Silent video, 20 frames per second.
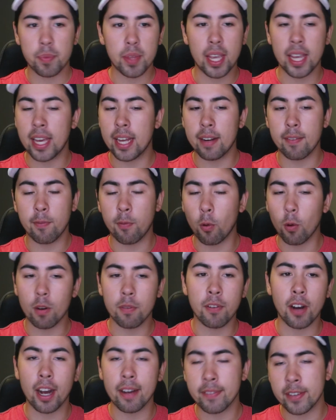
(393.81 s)
in 4 or
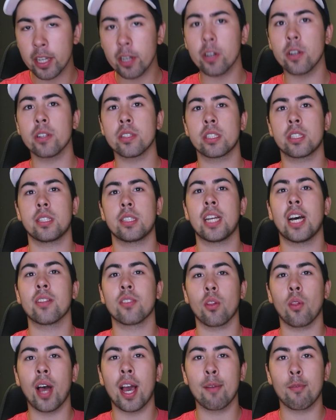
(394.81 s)
5 years down
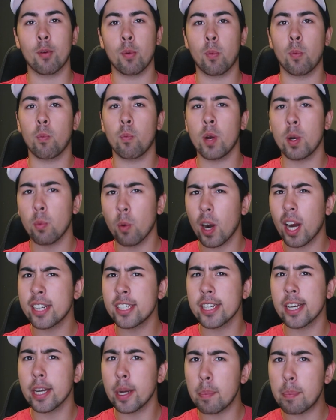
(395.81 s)
the line when we're
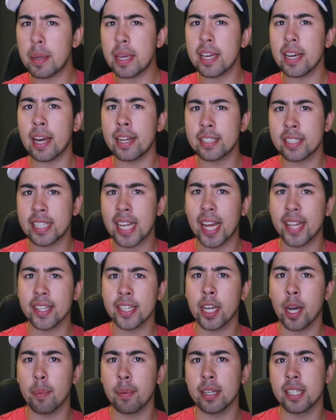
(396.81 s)
actually going to be in Stanley
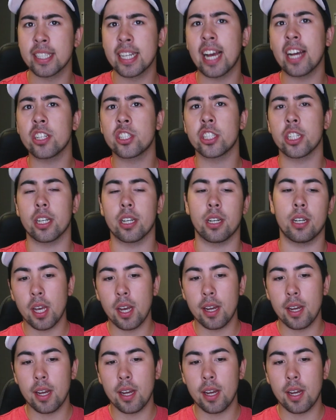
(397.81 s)
Cup contention.